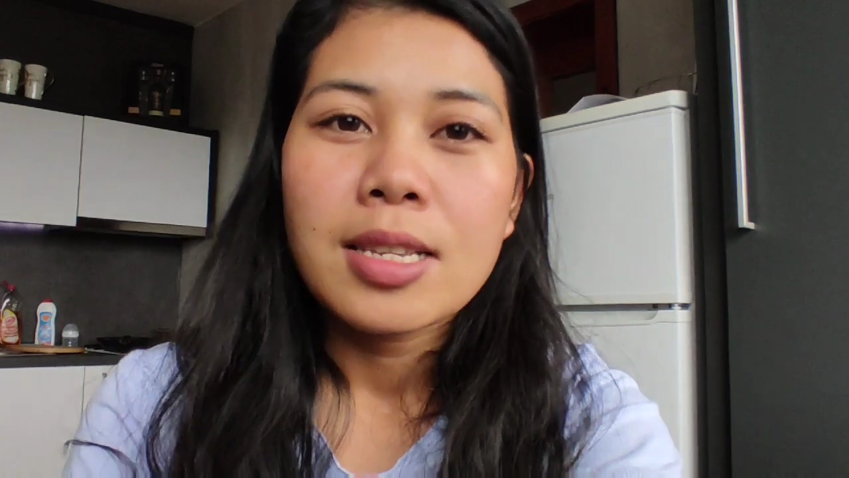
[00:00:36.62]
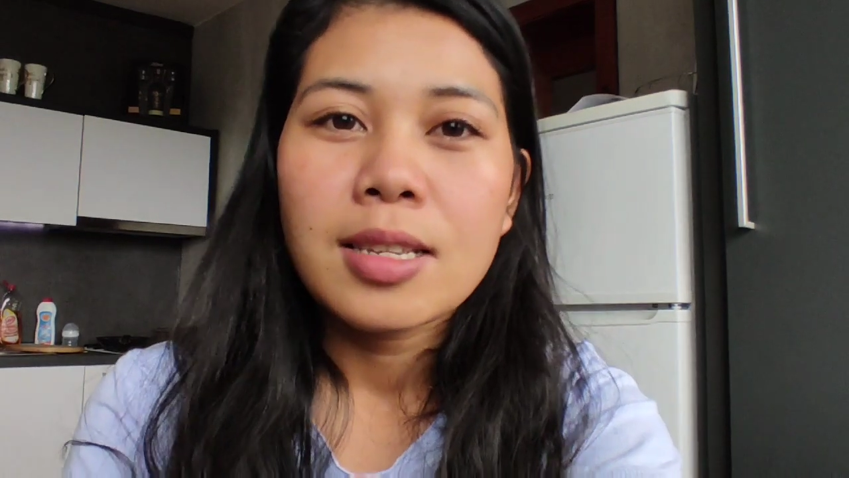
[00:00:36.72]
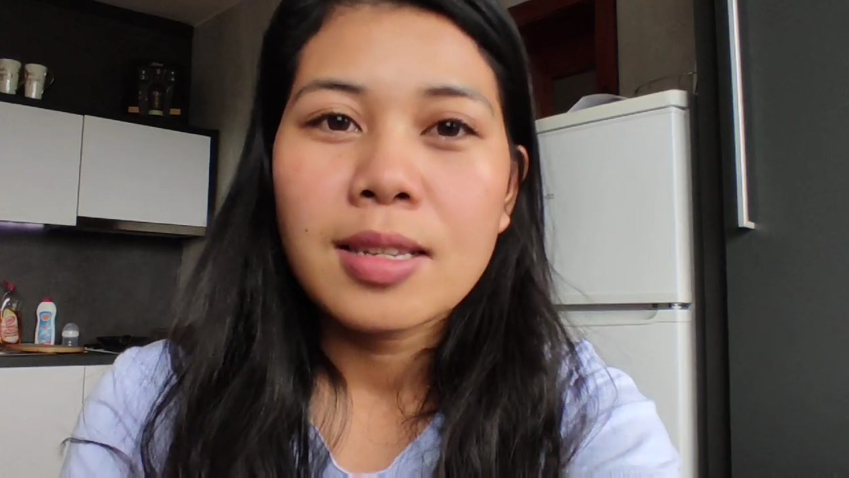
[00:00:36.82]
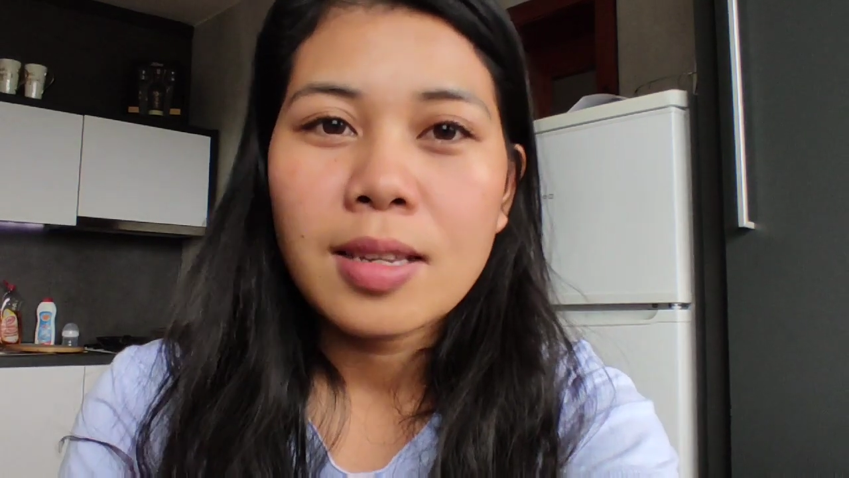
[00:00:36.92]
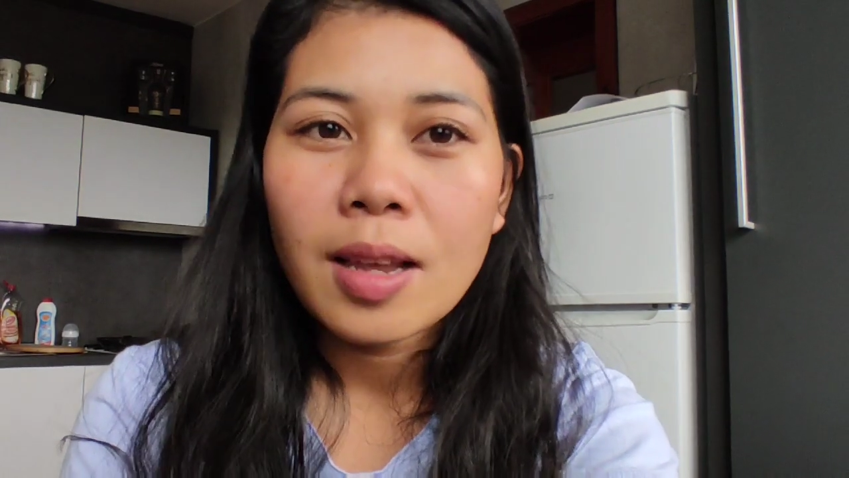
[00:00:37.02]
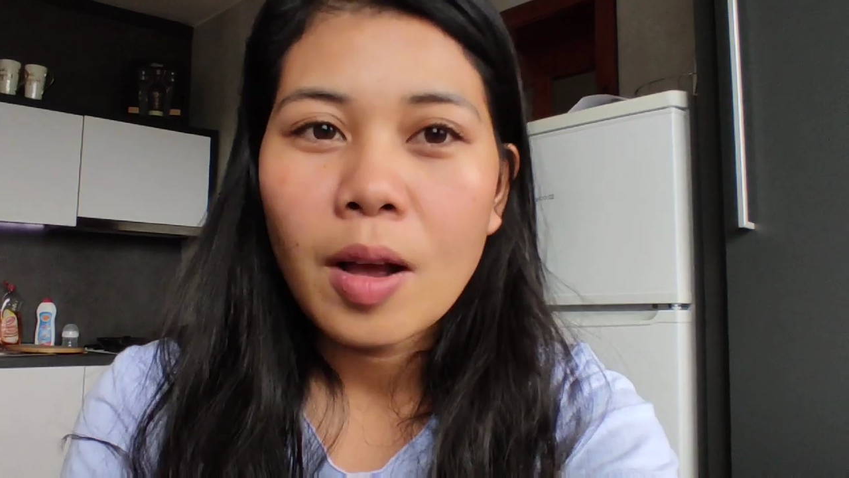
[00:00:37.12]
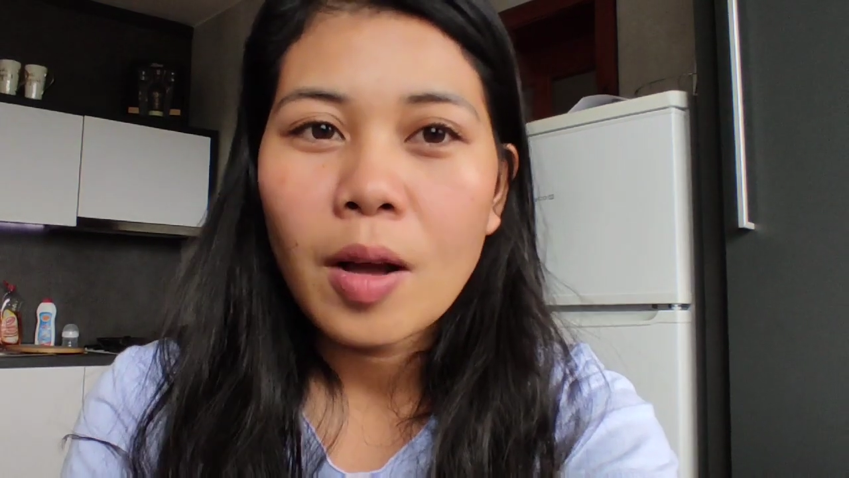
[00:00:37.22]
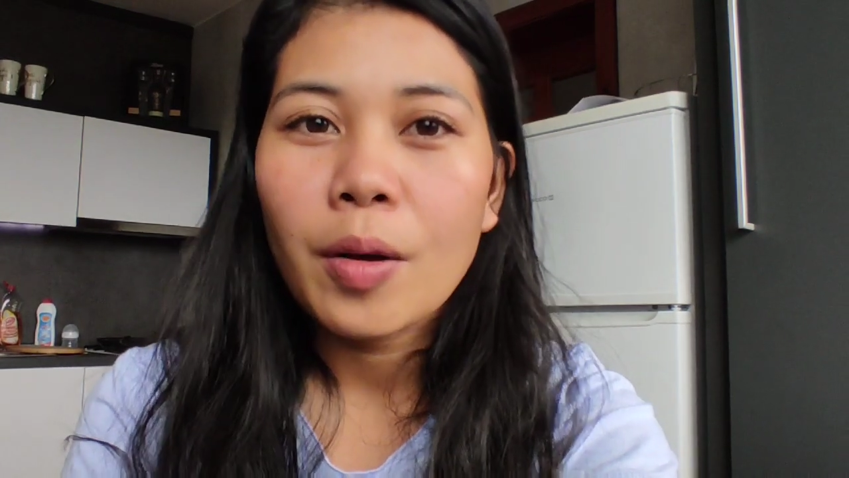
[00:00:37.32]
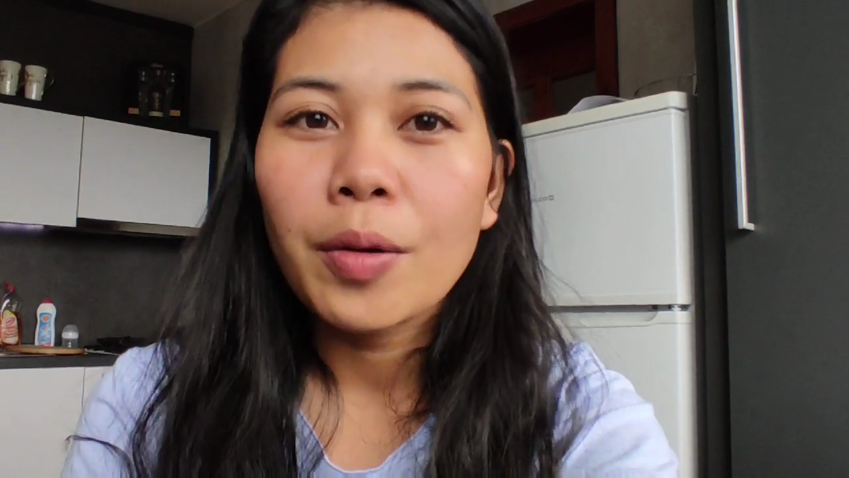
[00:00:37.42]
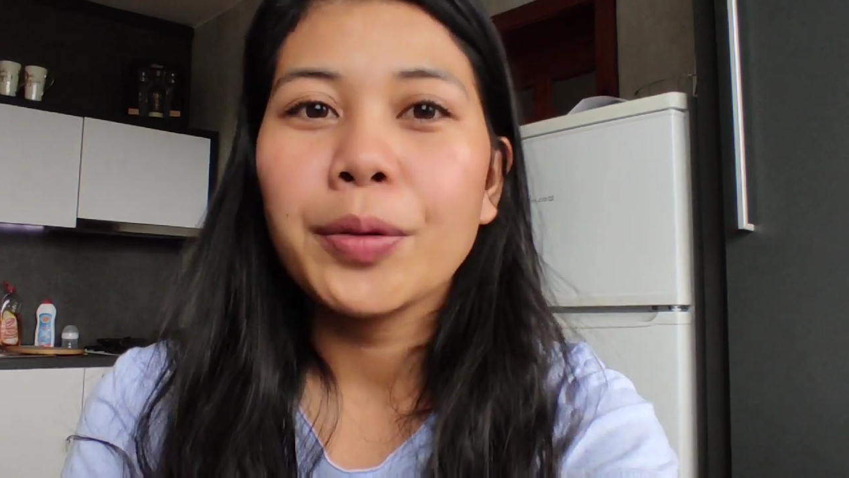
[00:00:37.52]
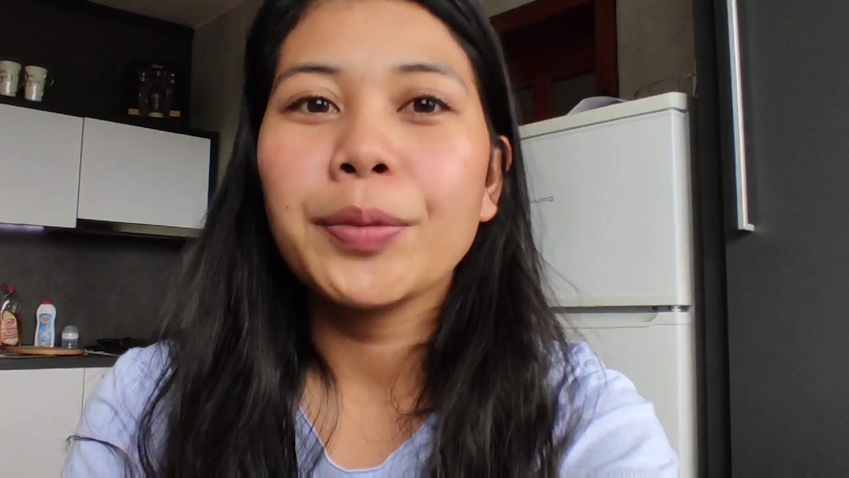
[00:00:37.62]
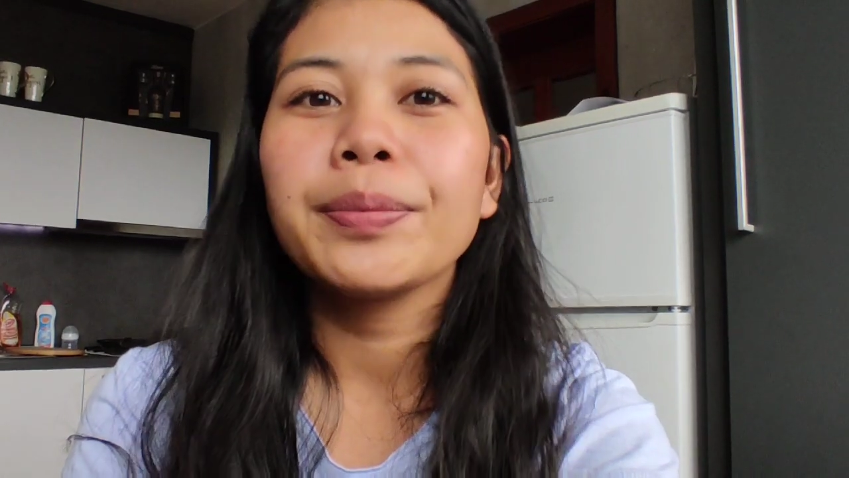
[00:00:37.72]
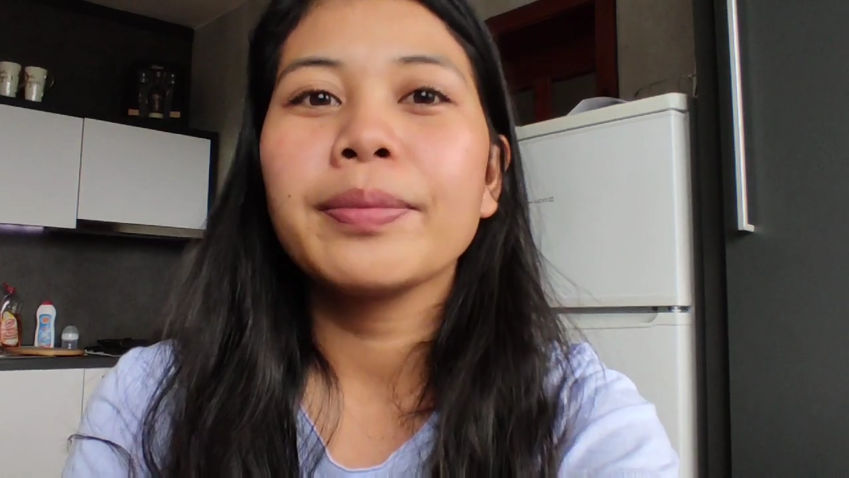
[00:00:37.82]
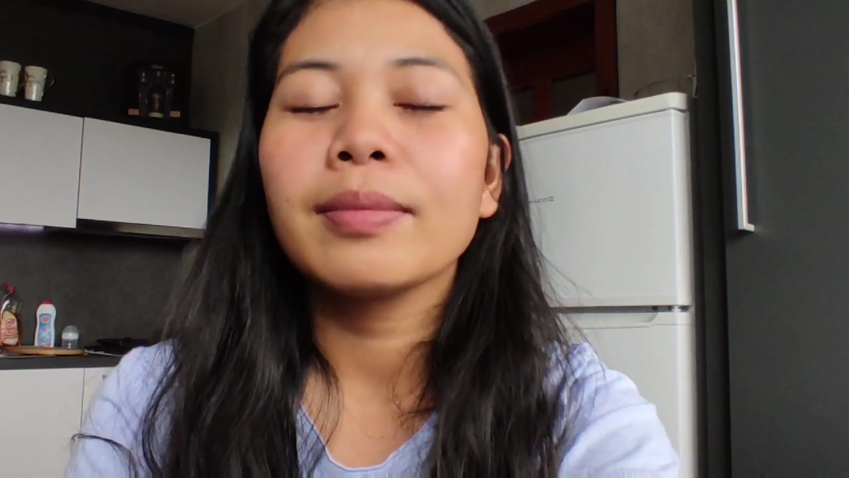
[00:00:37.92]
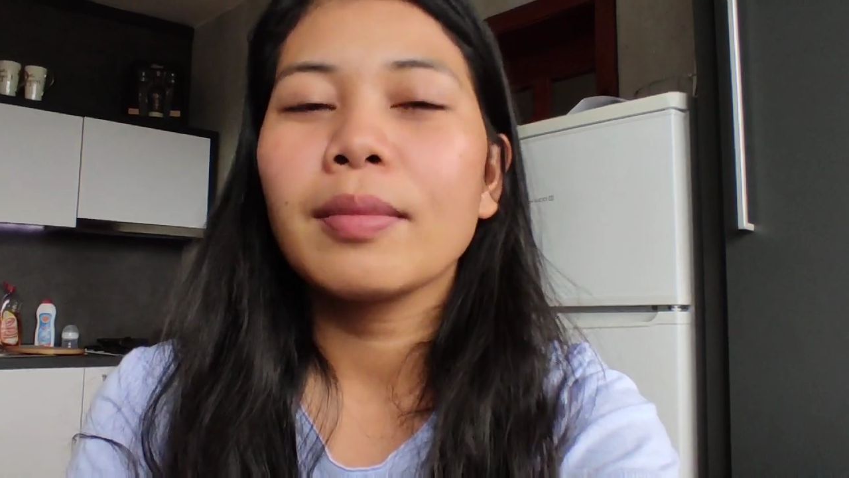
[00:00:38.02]
So
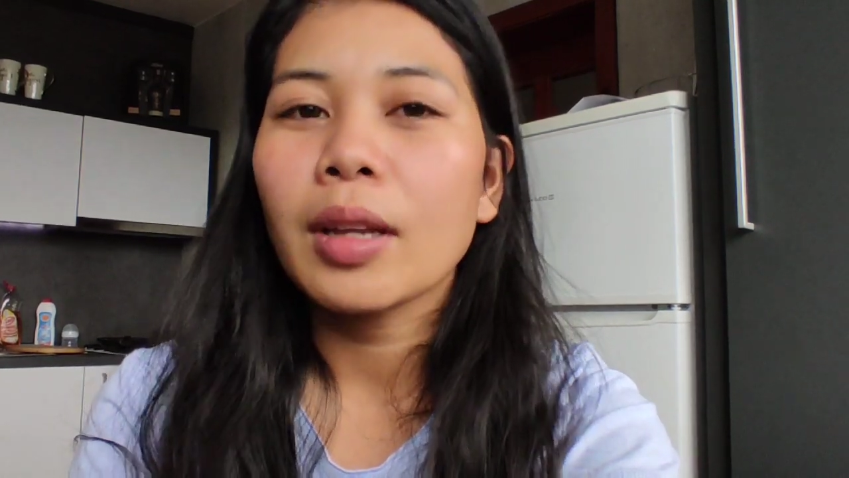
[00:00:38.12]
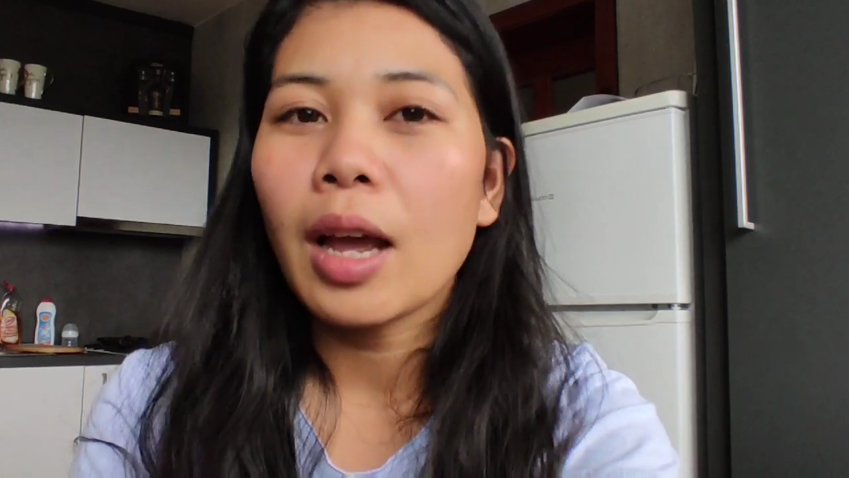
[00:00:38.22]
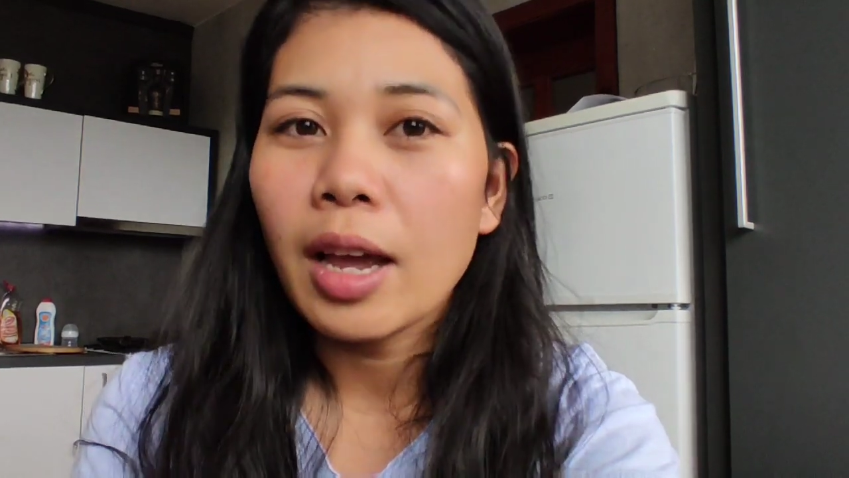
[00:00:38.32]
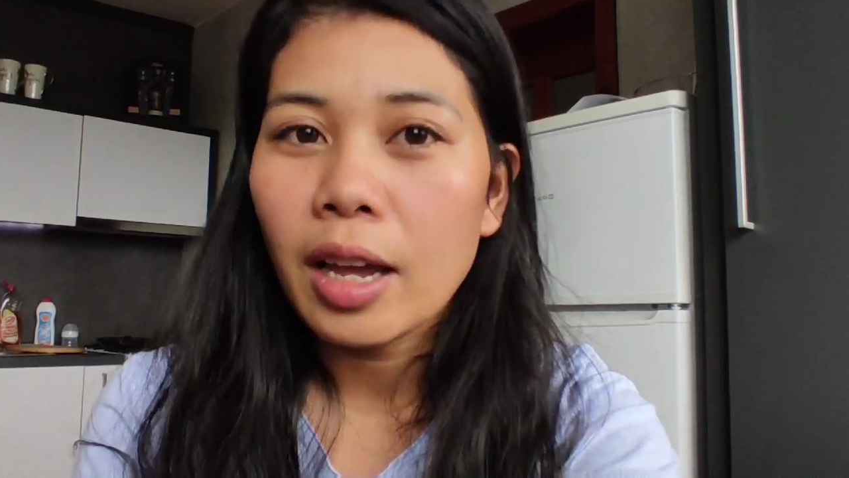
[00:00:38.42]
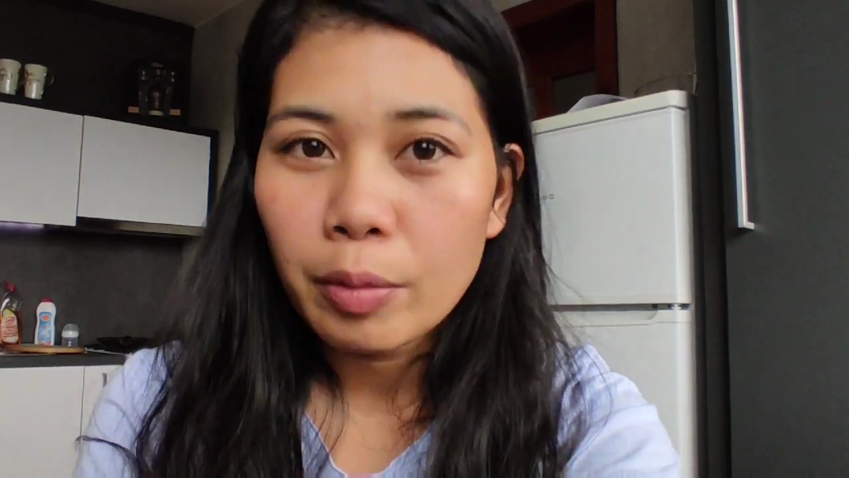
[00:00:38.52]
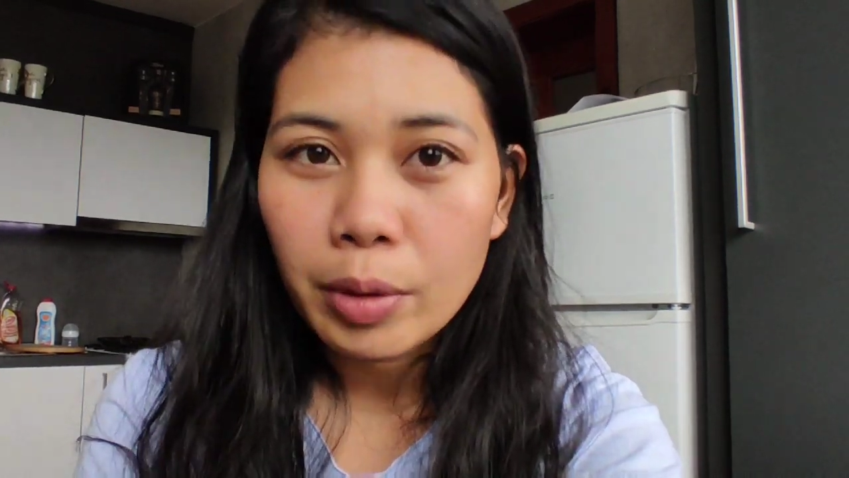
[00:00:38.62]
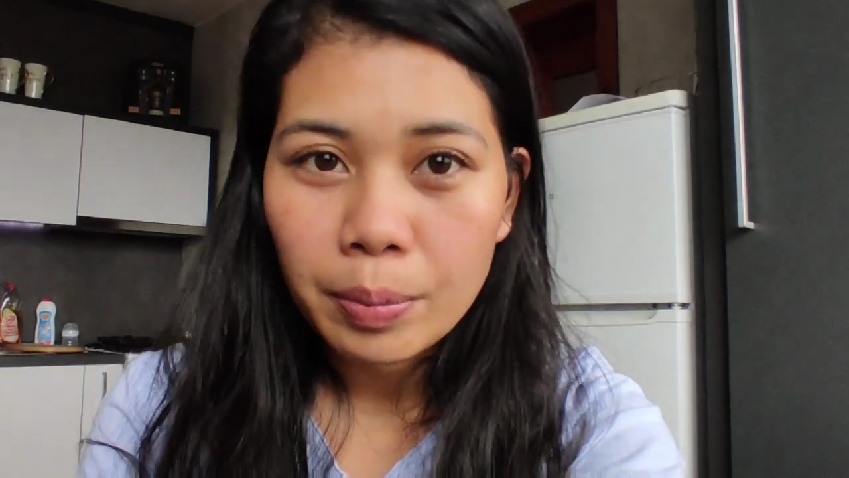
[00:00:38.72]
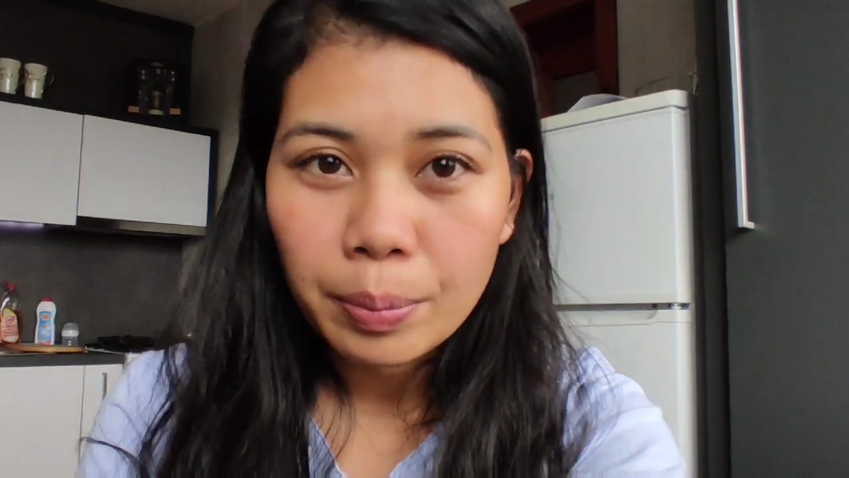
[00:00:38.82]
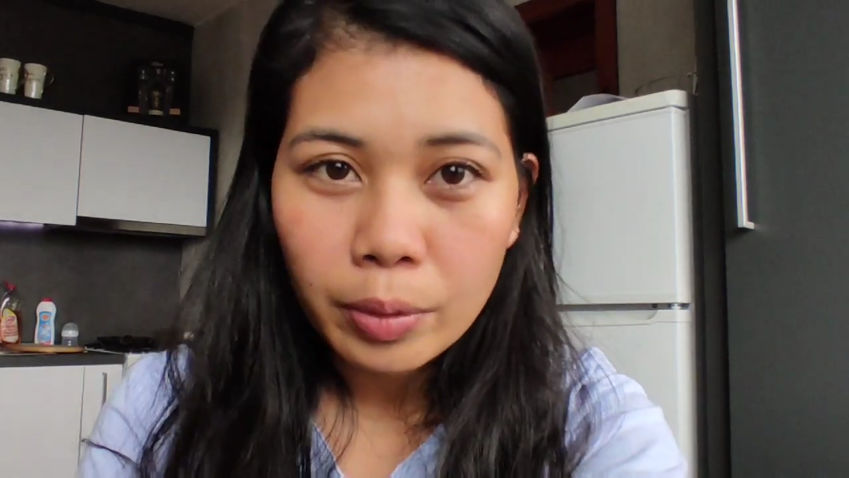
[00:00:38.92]
I will